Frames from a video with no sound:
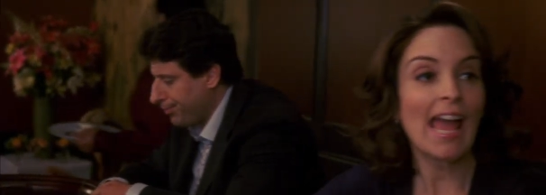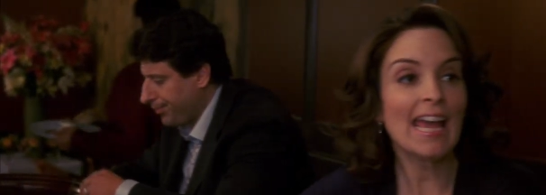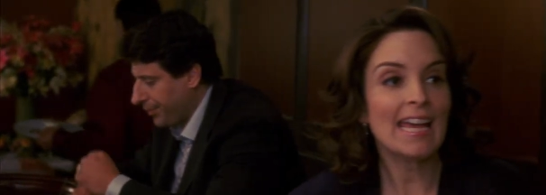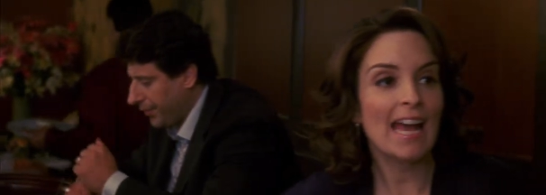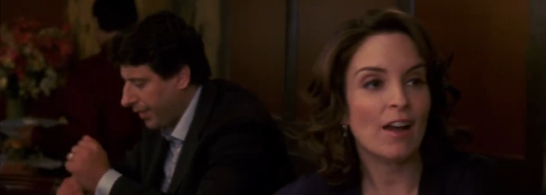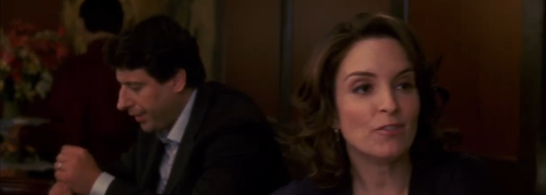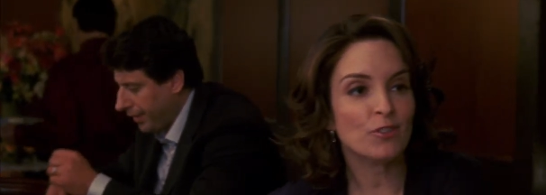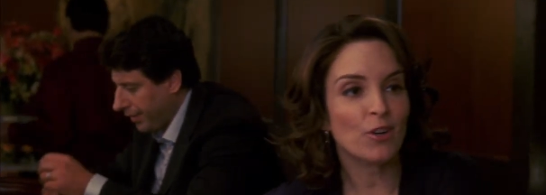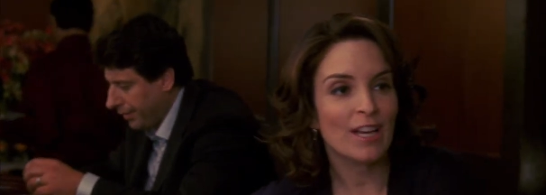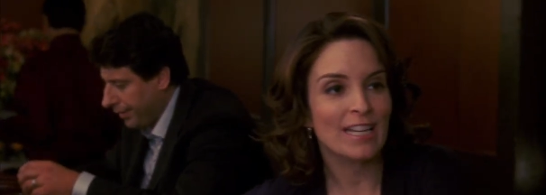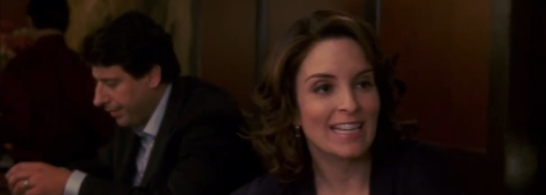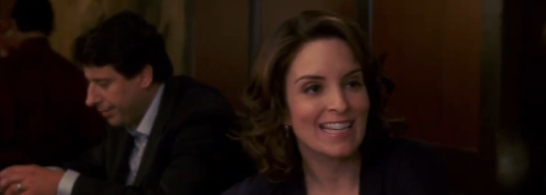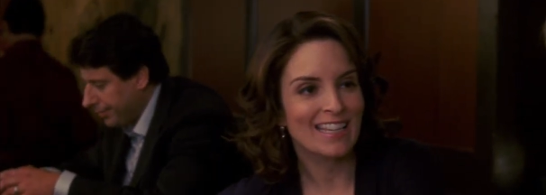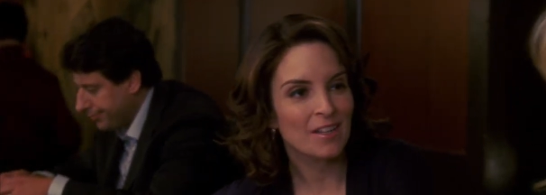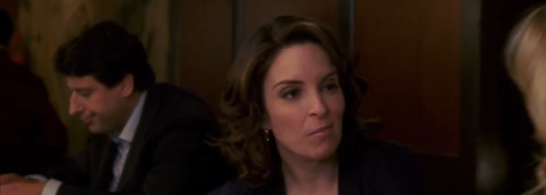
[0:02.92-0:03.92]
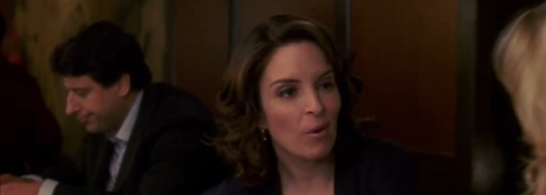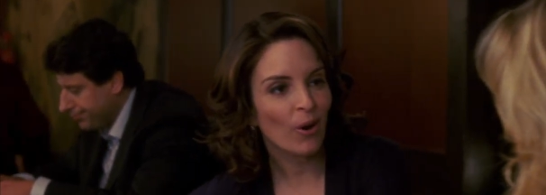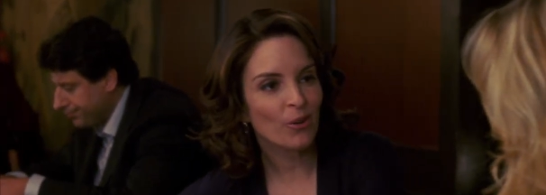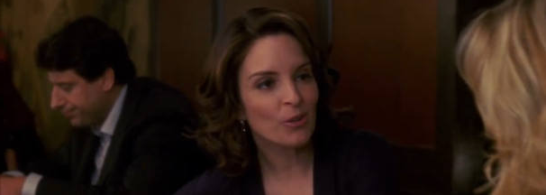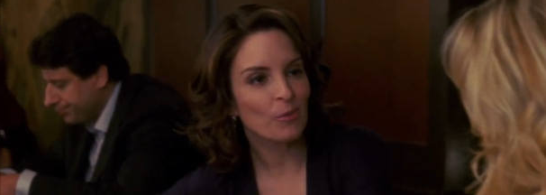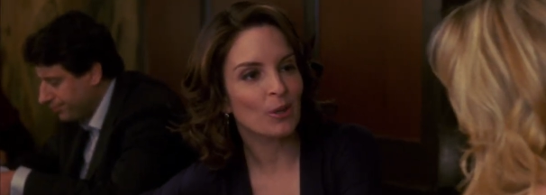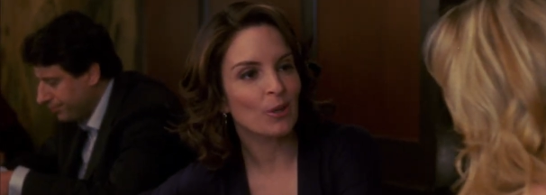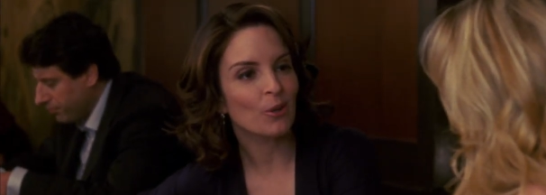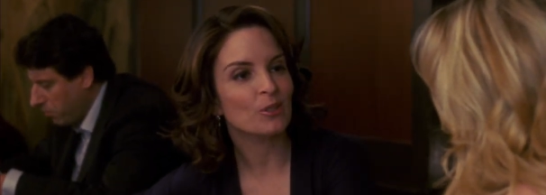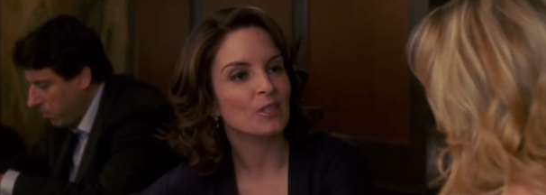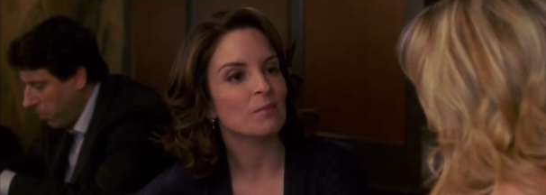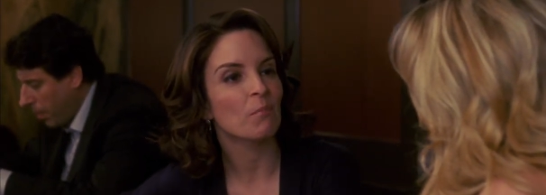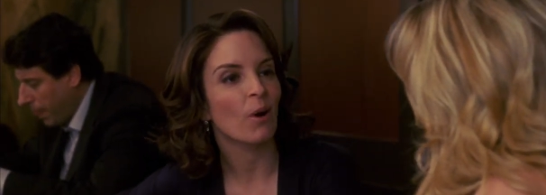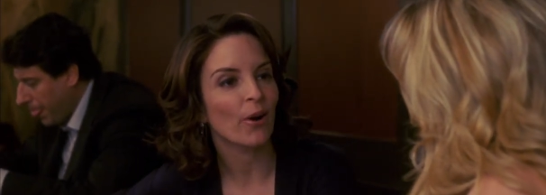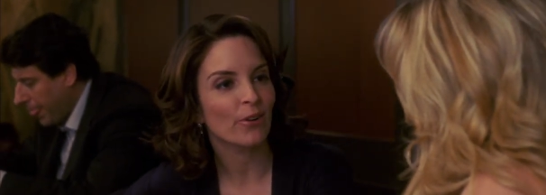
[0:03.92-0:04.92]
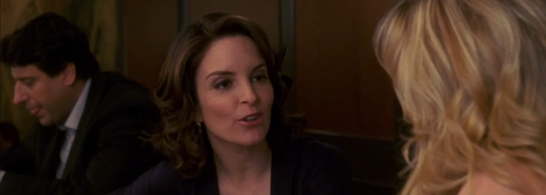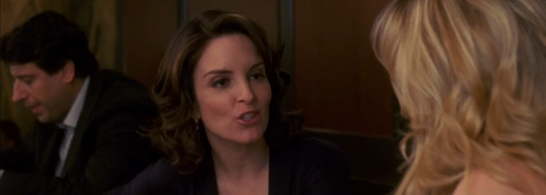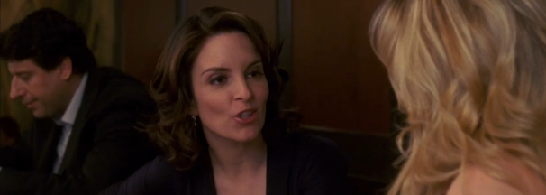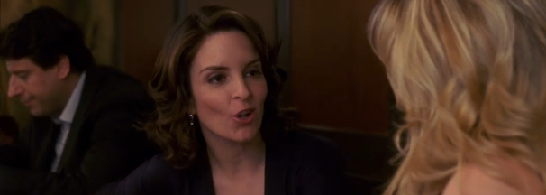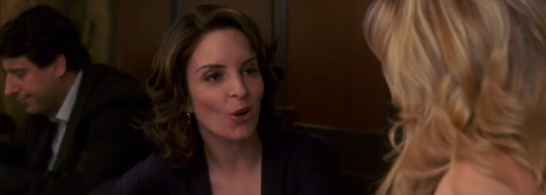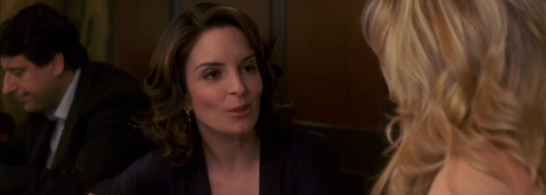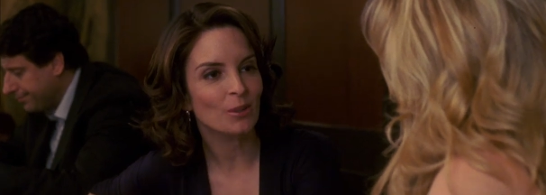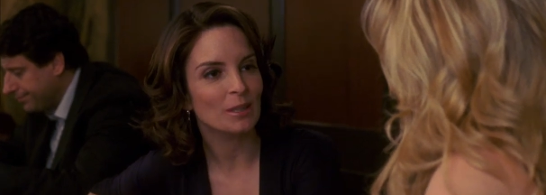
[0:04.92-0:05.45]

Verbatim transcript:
Speaker 1: Hey, after IKEA tomorrow, you want to go see Margaret Cho